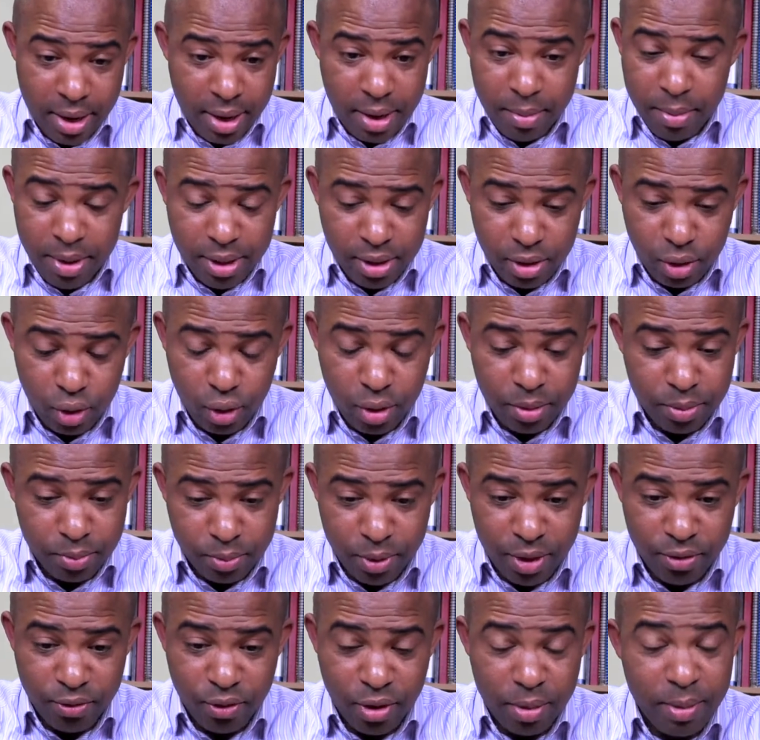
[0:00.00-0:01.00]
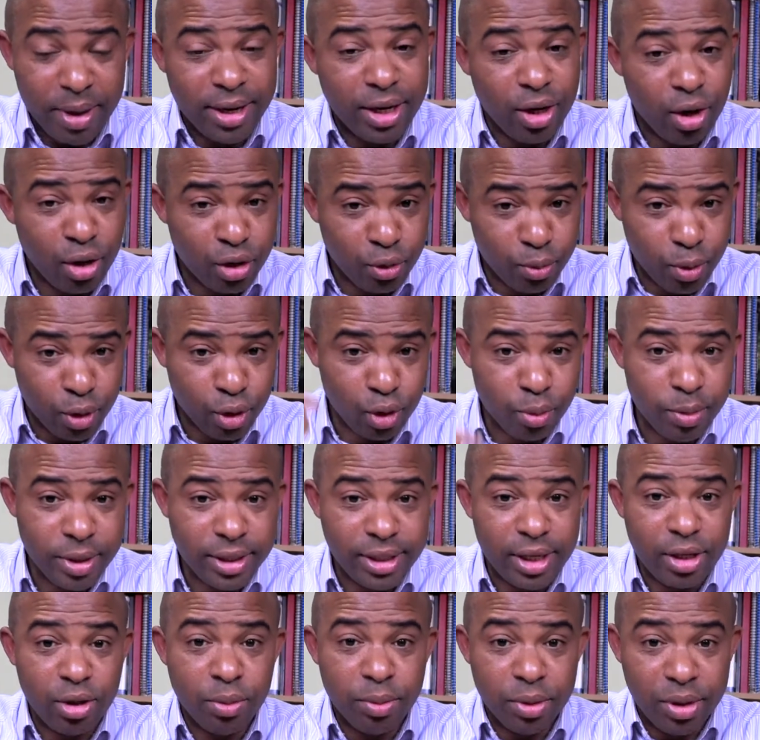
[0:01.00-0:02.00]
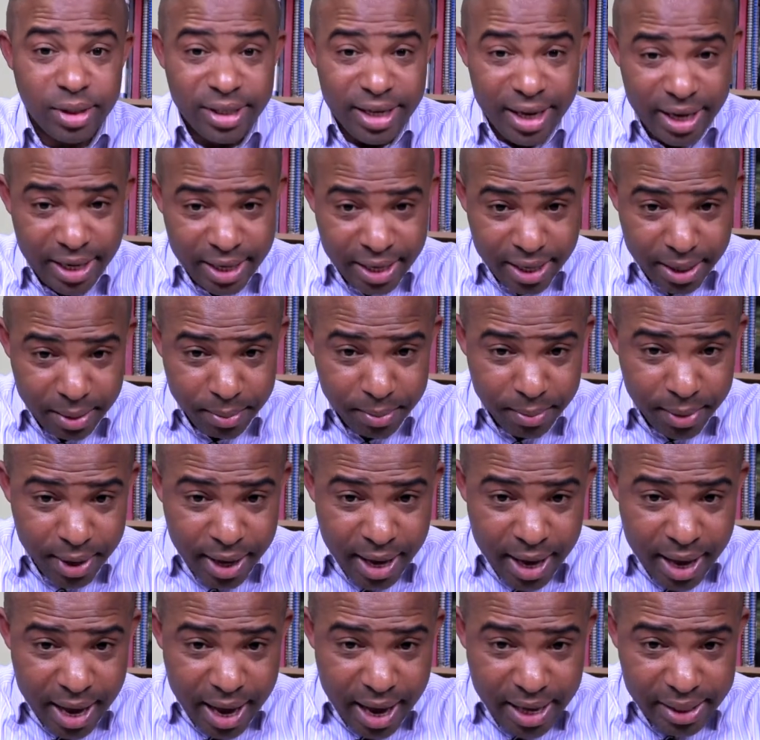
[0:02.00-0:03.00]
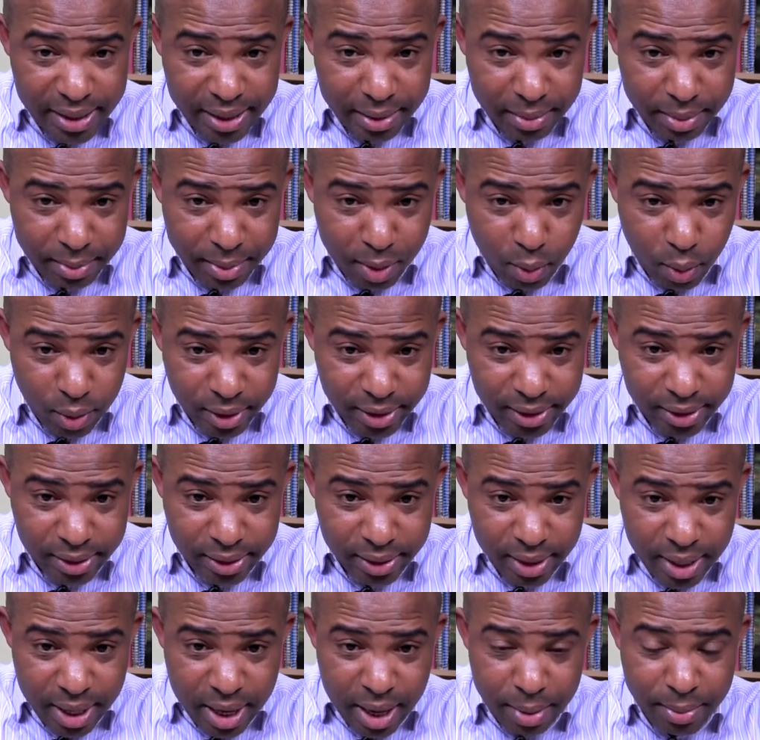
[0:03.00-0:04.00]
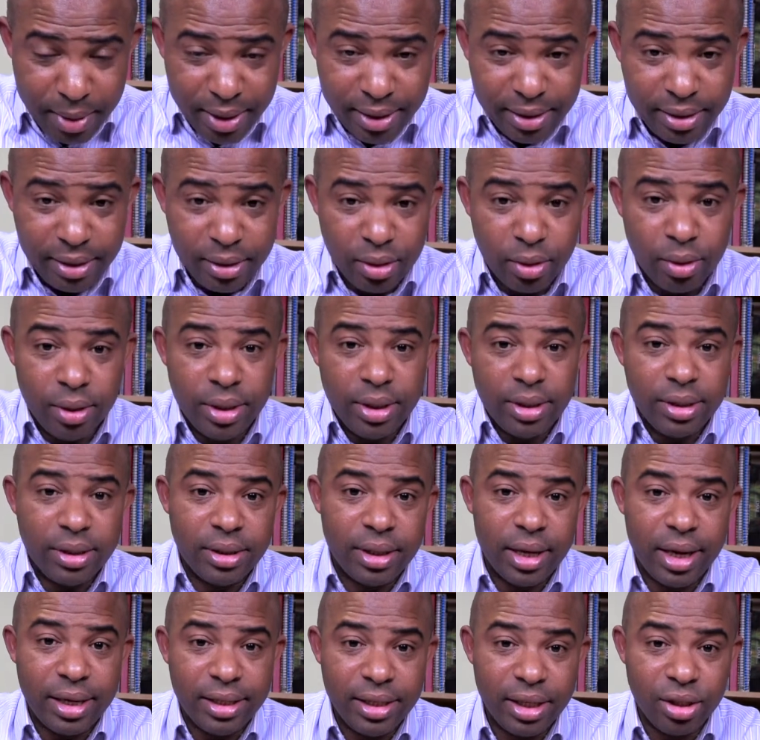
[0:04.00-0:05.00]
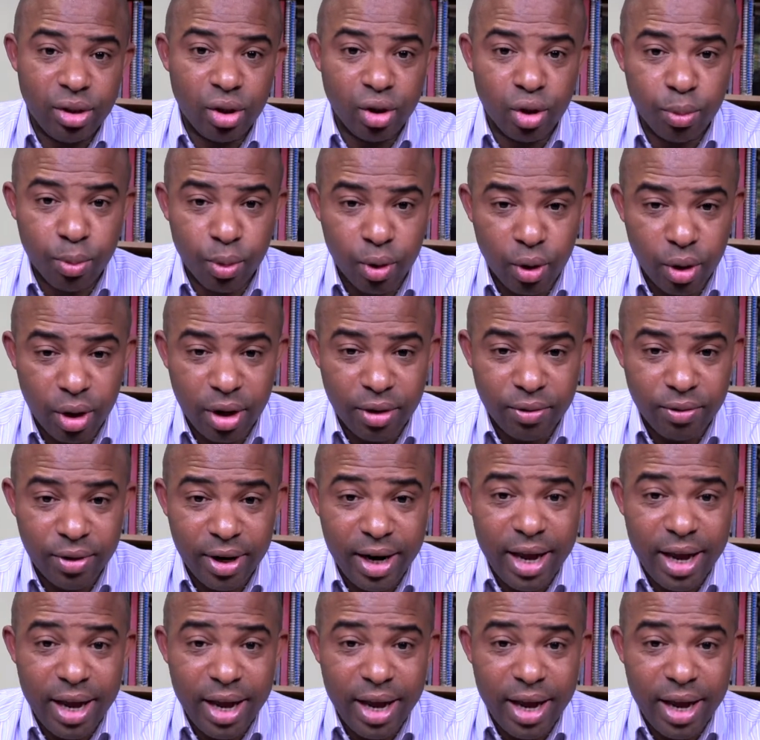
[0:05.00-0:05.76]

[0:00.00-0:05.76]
Listen to him, pray for him. And the Lord spoke to me and said to me, tell him, ask him about what's, about, you know, his addiction to pornography.